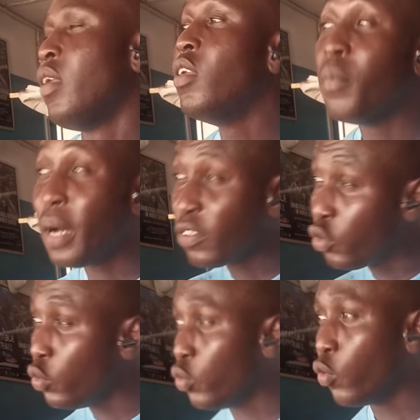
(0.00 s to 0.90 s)
Number
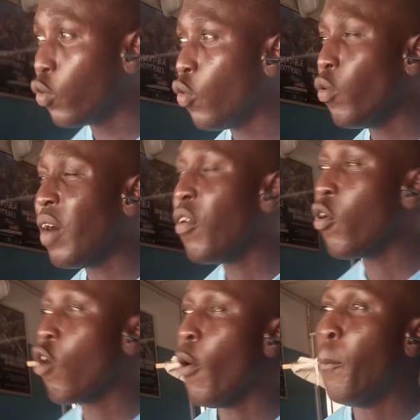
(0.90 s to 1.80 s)
2, we have
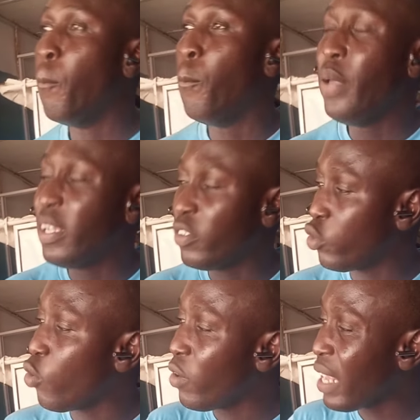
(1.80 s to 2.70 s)
what we call
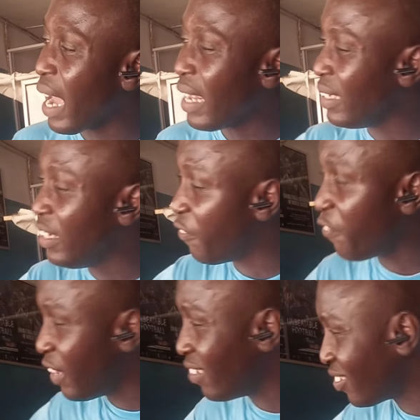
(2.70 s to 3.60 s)
pictorial
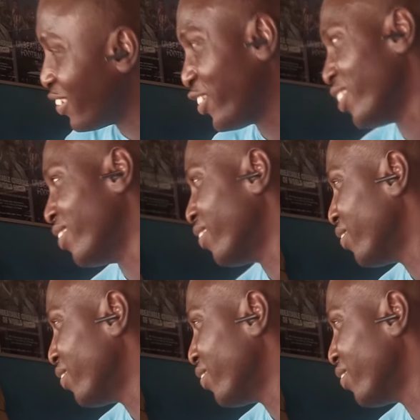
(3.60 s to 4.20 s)
differentiation.